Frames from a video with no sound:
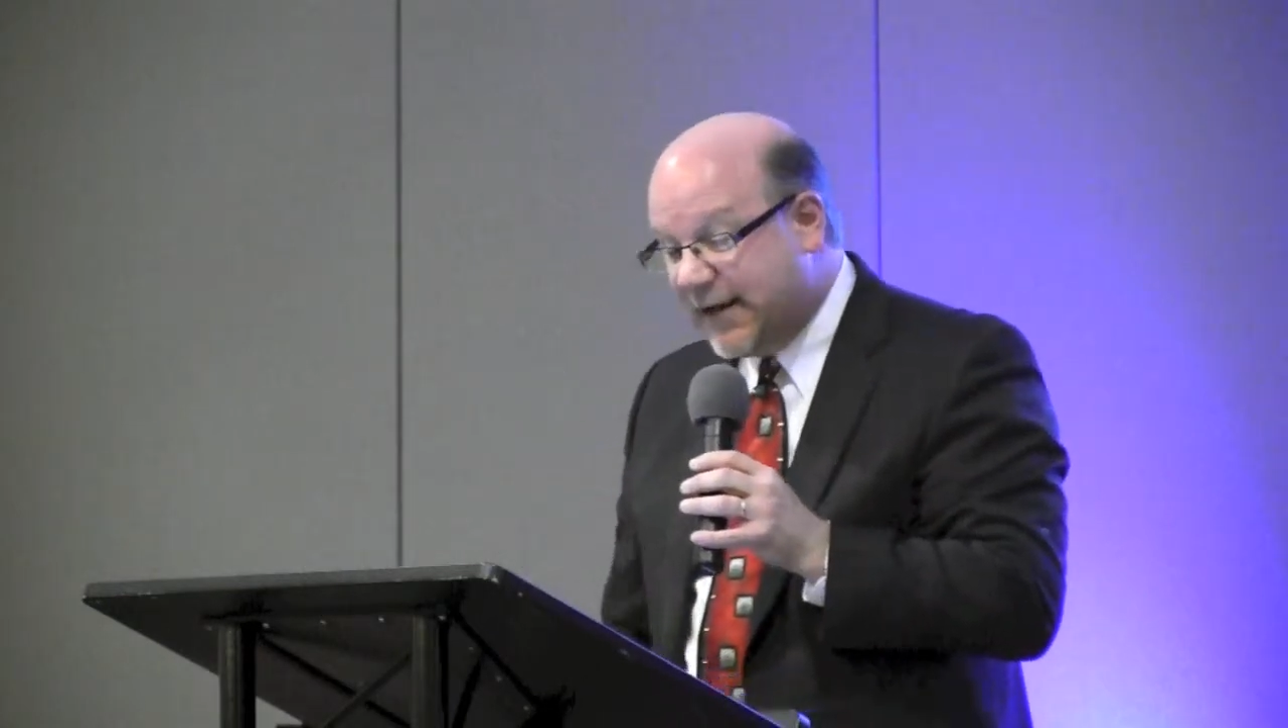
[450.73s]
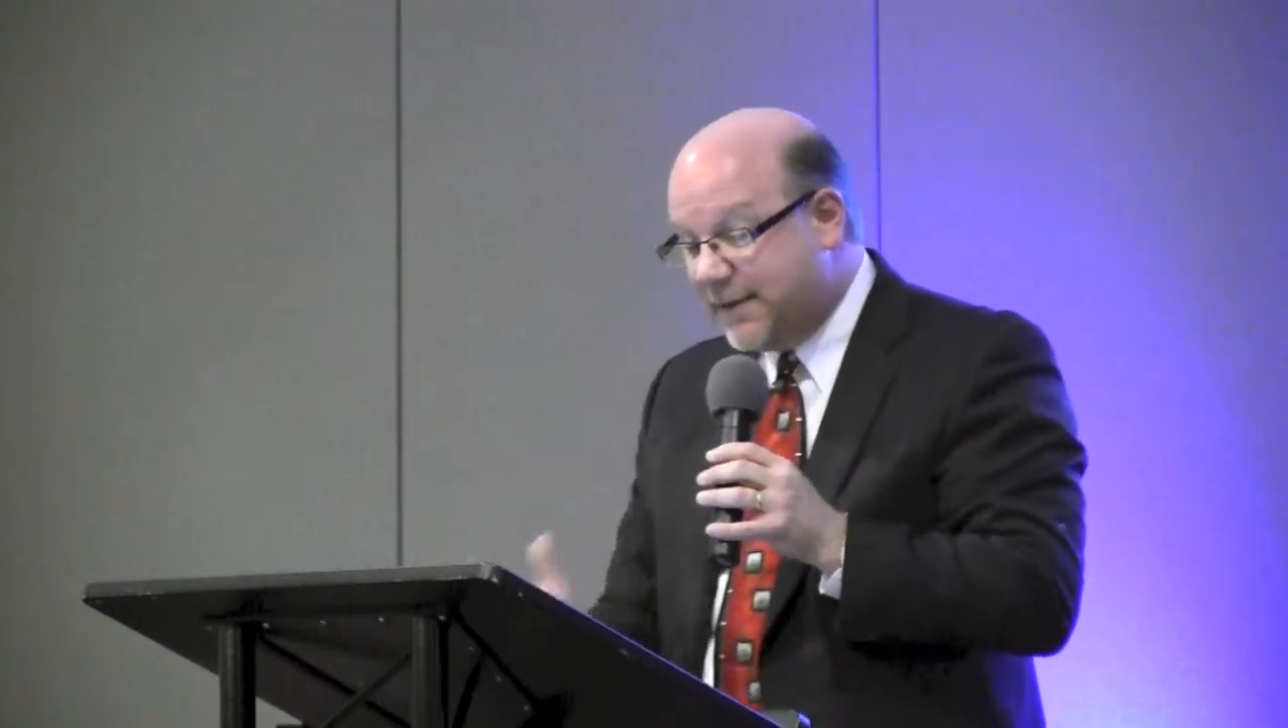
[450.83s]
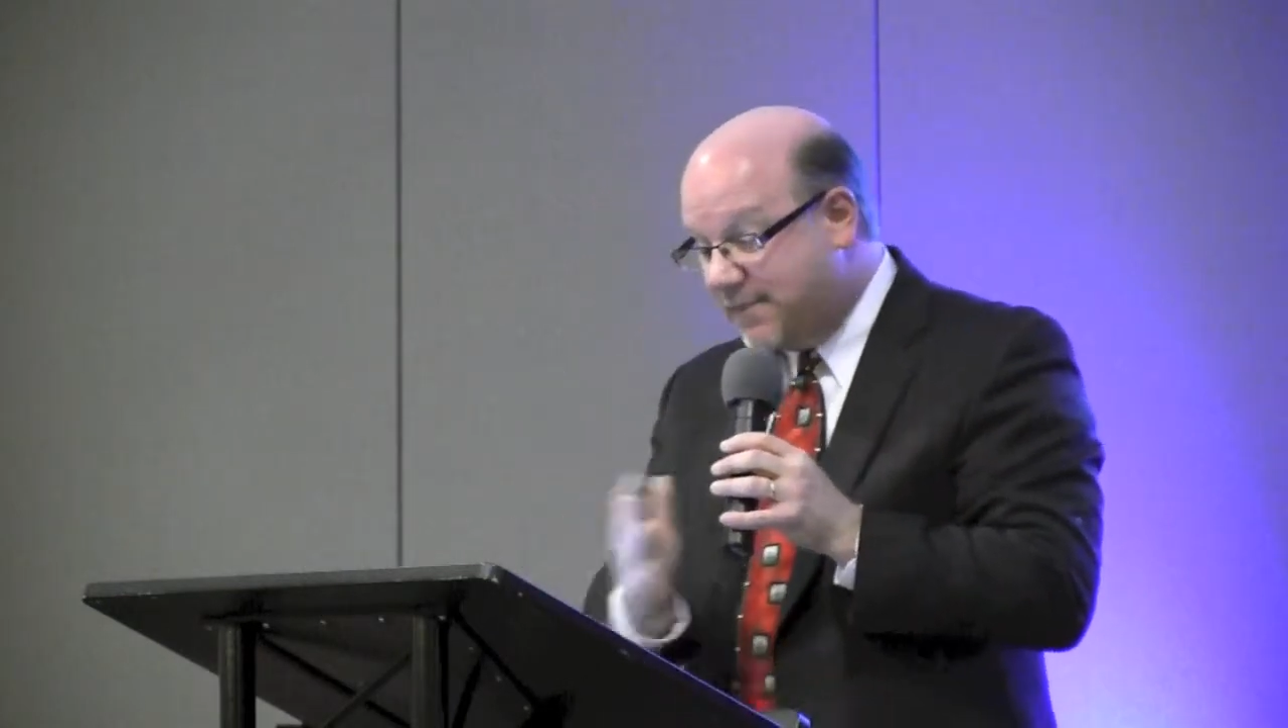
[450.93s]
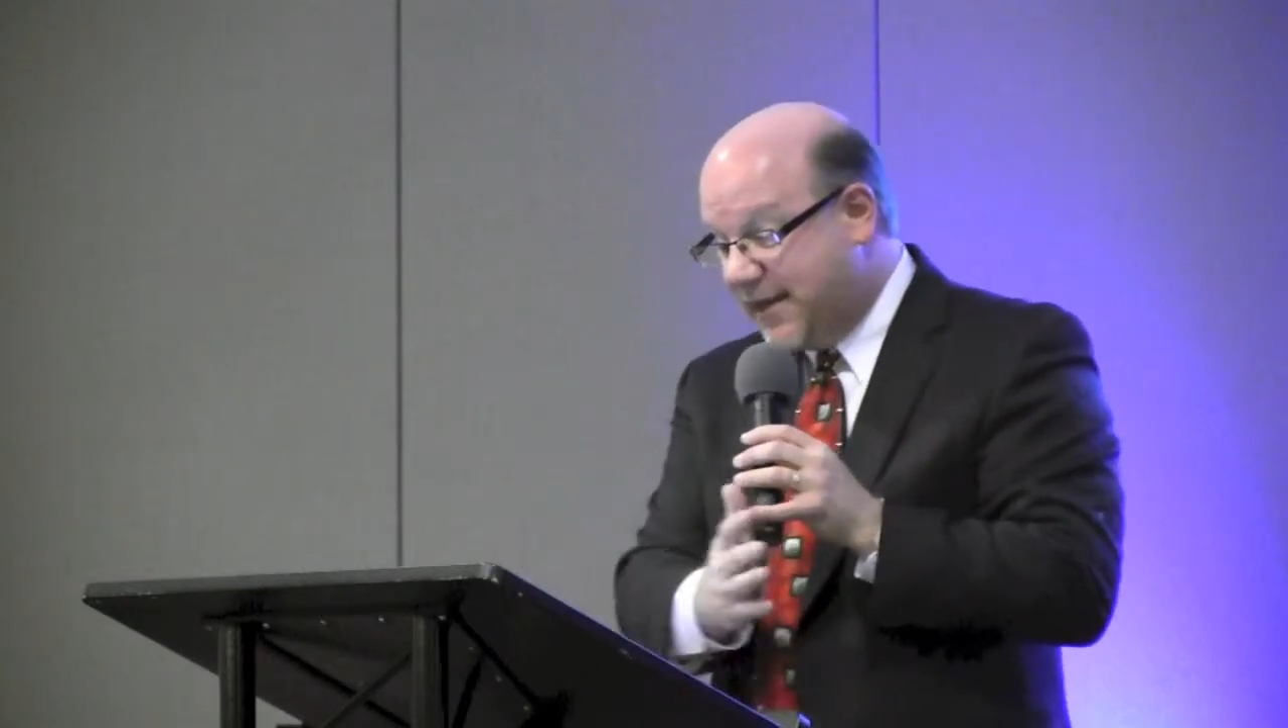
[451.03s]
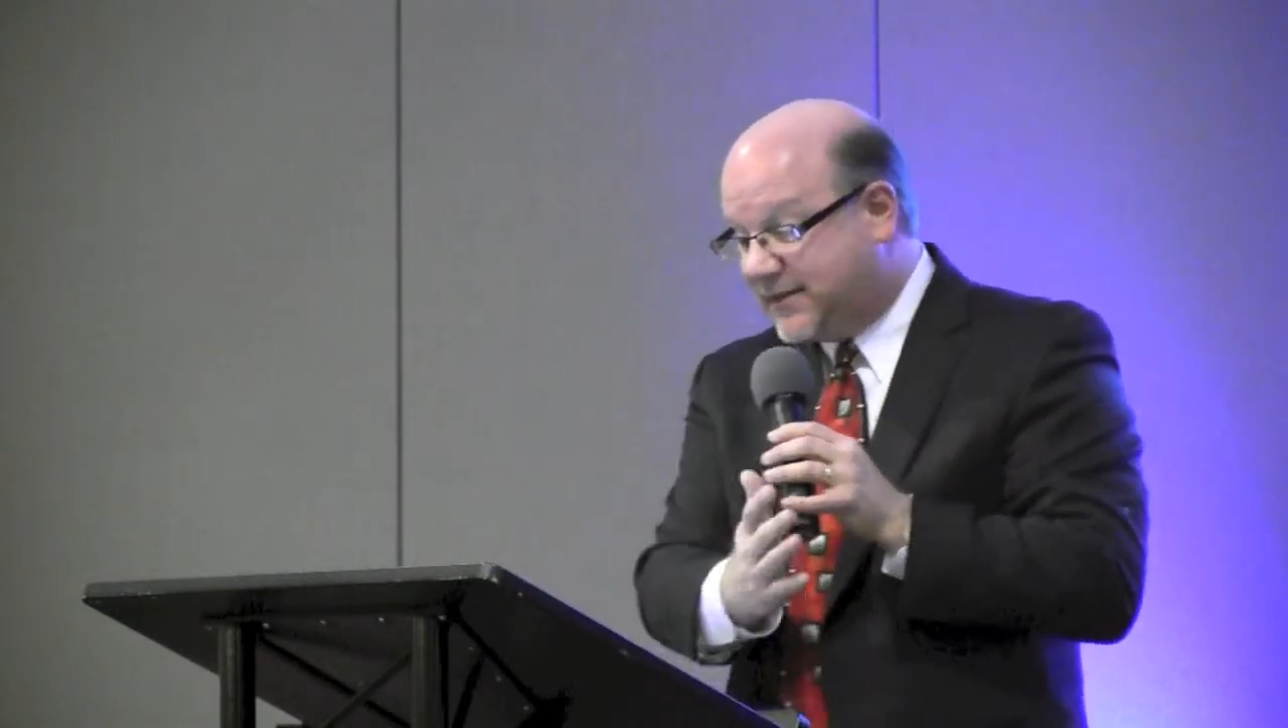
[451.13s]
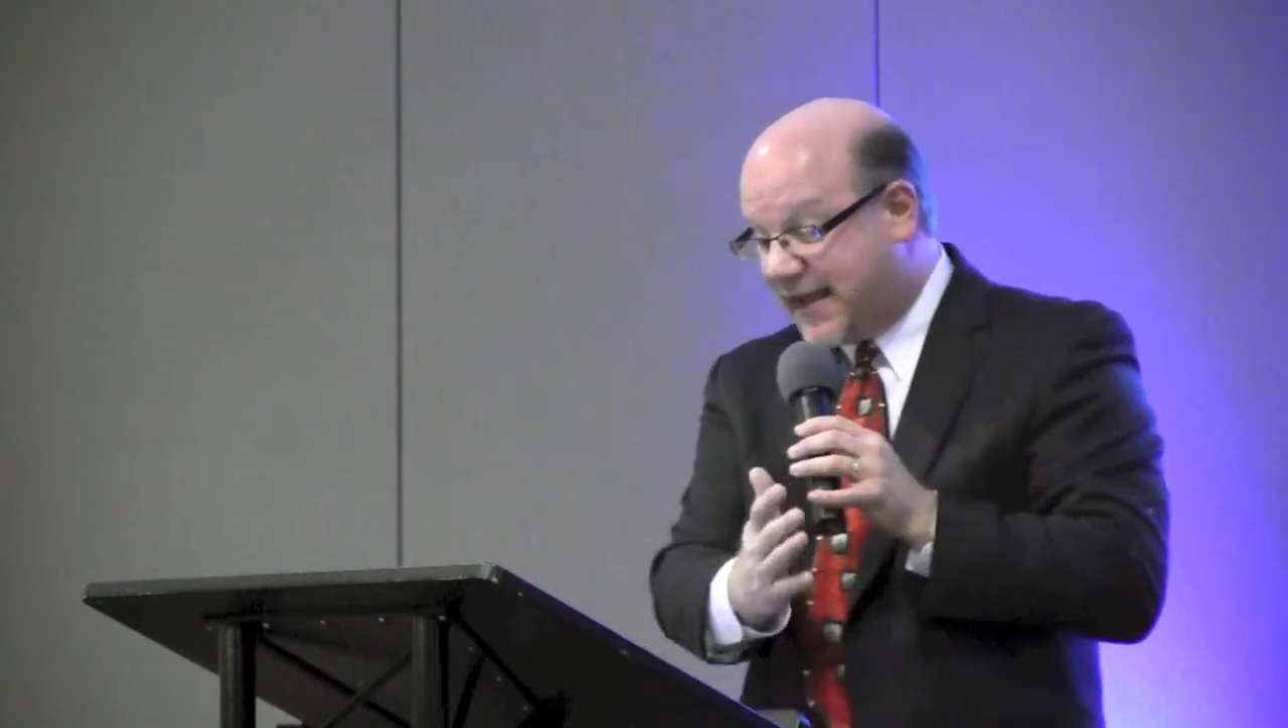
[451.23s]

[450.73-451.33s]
eating meat